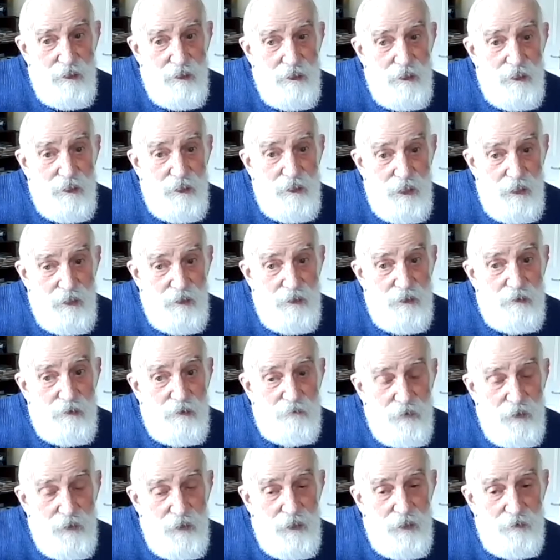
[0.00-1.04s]
at the end
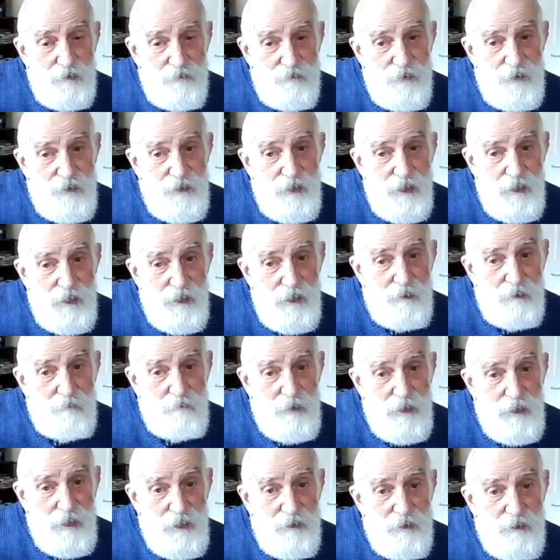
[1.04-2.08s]
of life, as I am
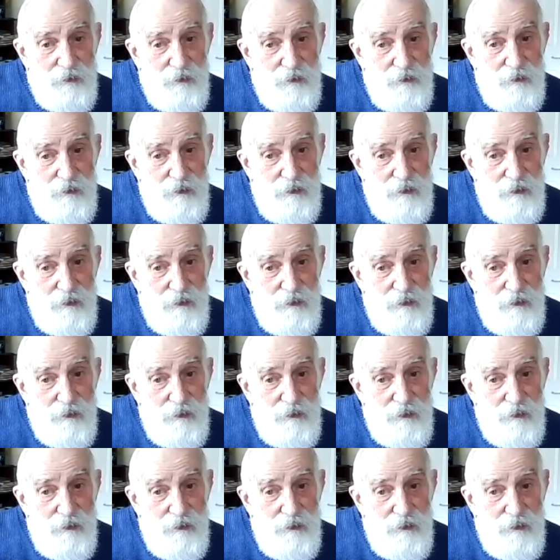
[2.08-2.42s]
now,